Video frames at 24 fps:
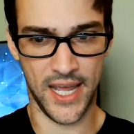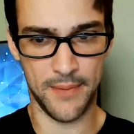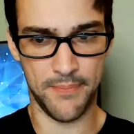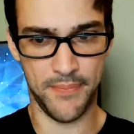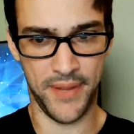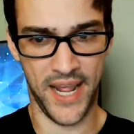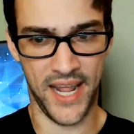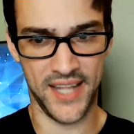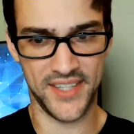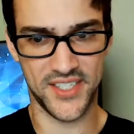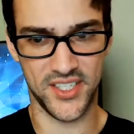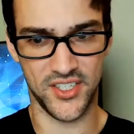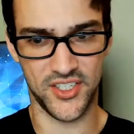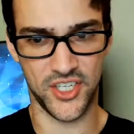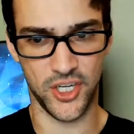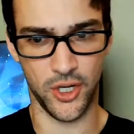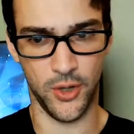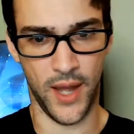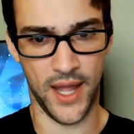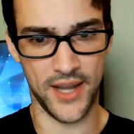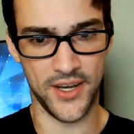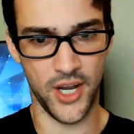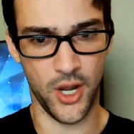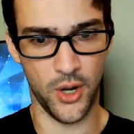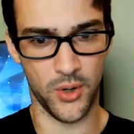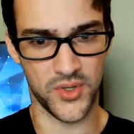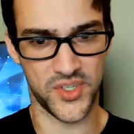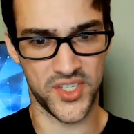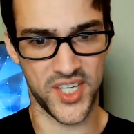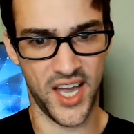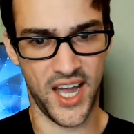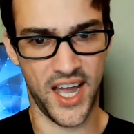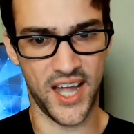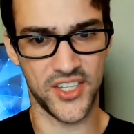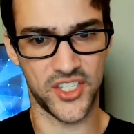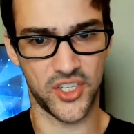had painted to had no
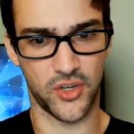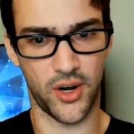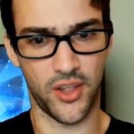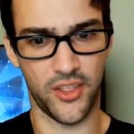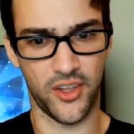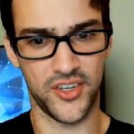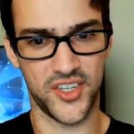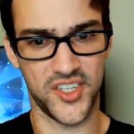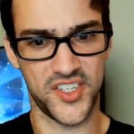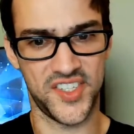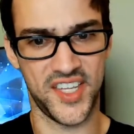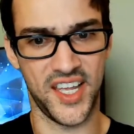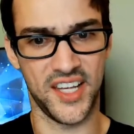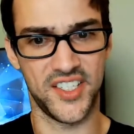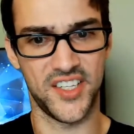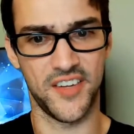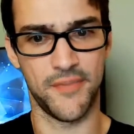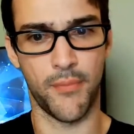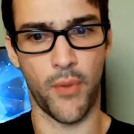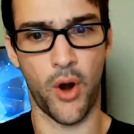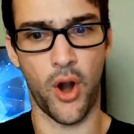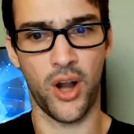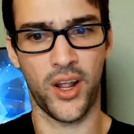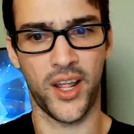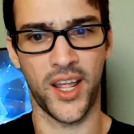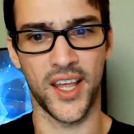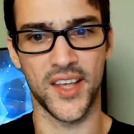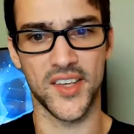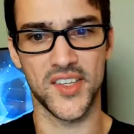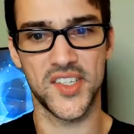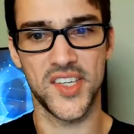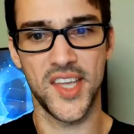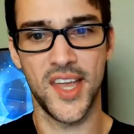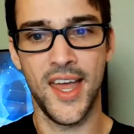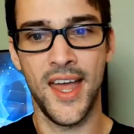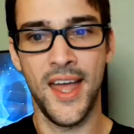signs or other distinctive
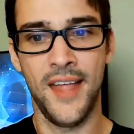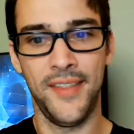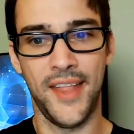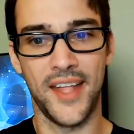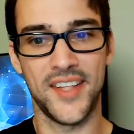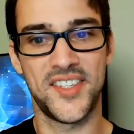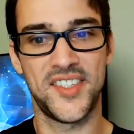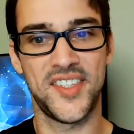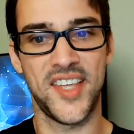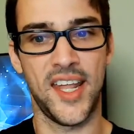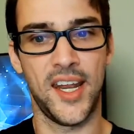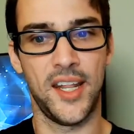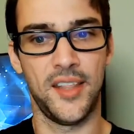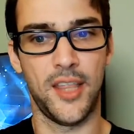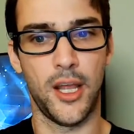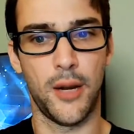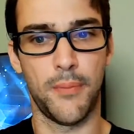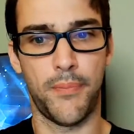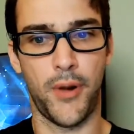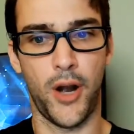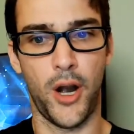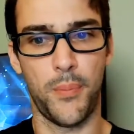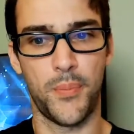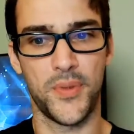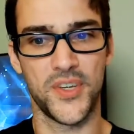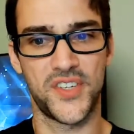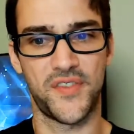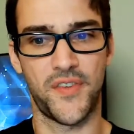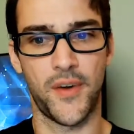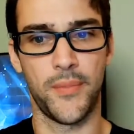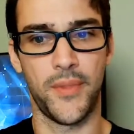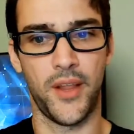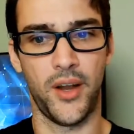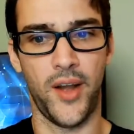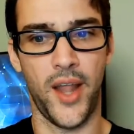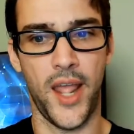markings that stated their purpose
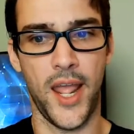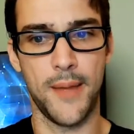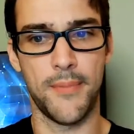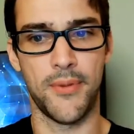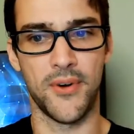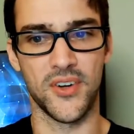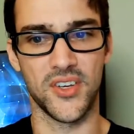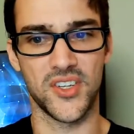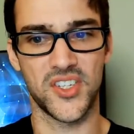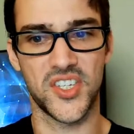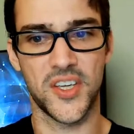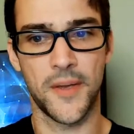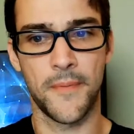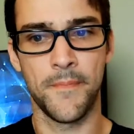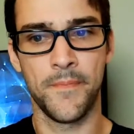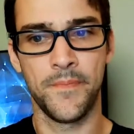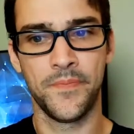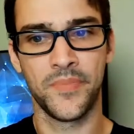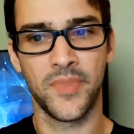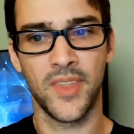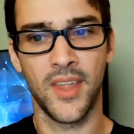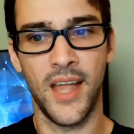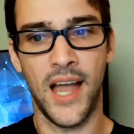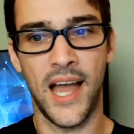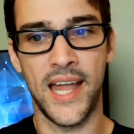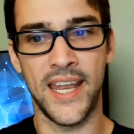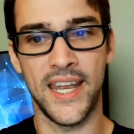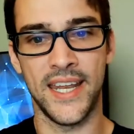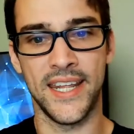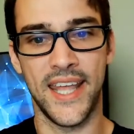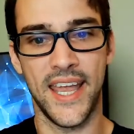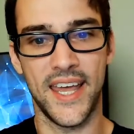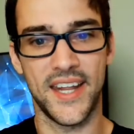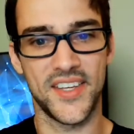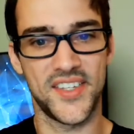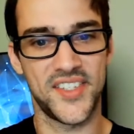from their neighbors. I
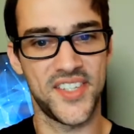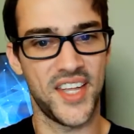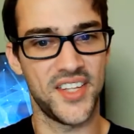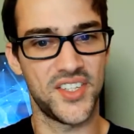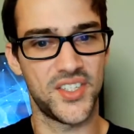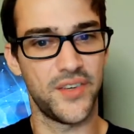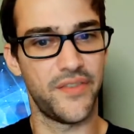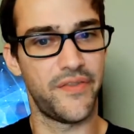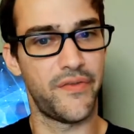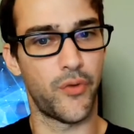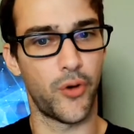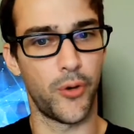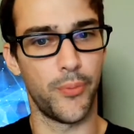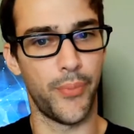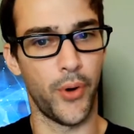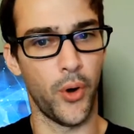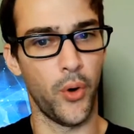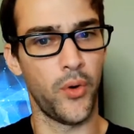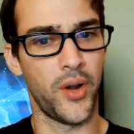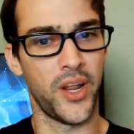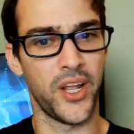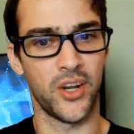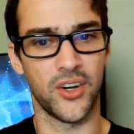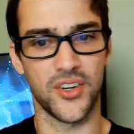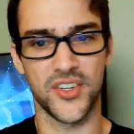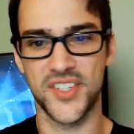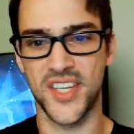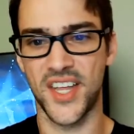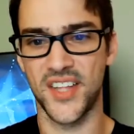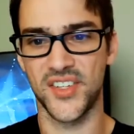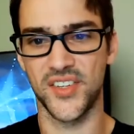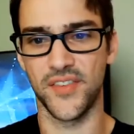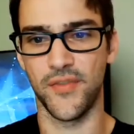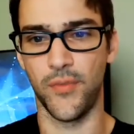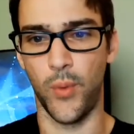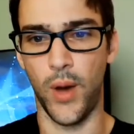didn't get a sense of foreboding or
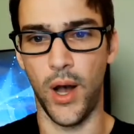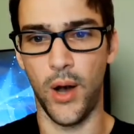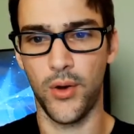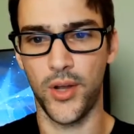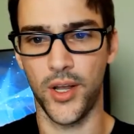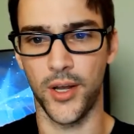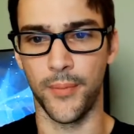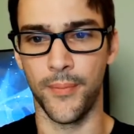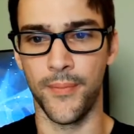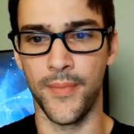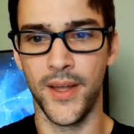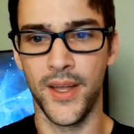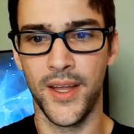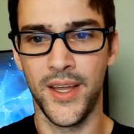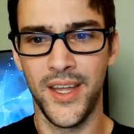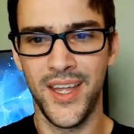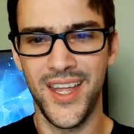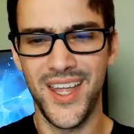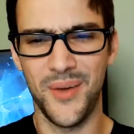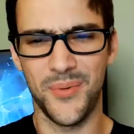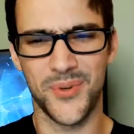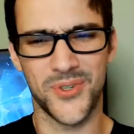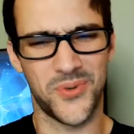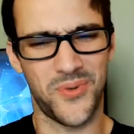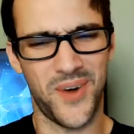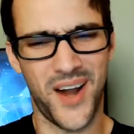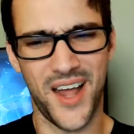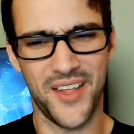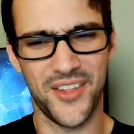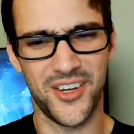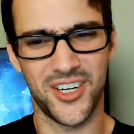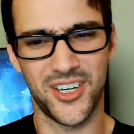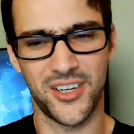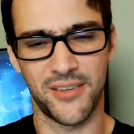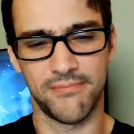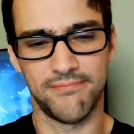sense of welcome. It was
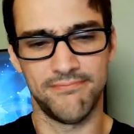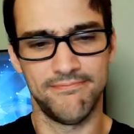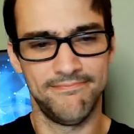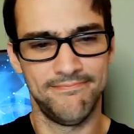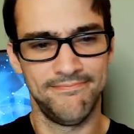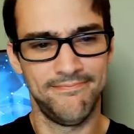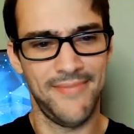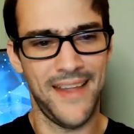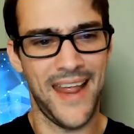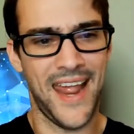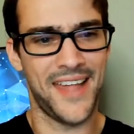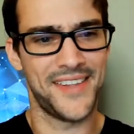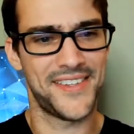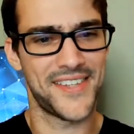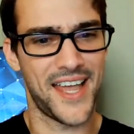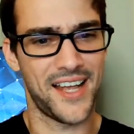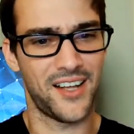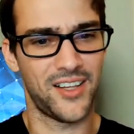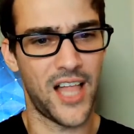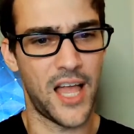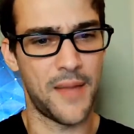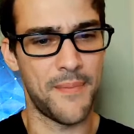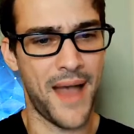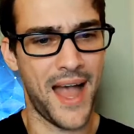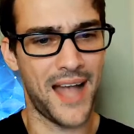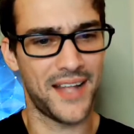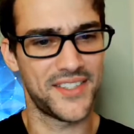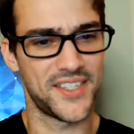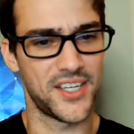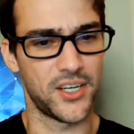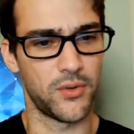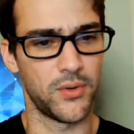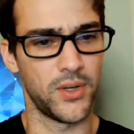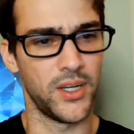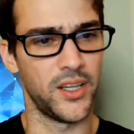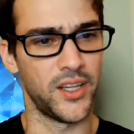rather
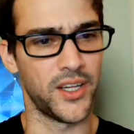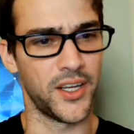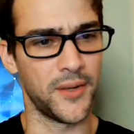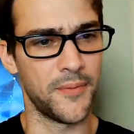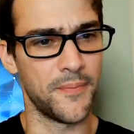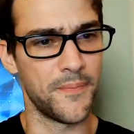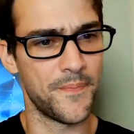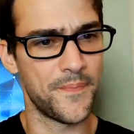anticlimactic, really.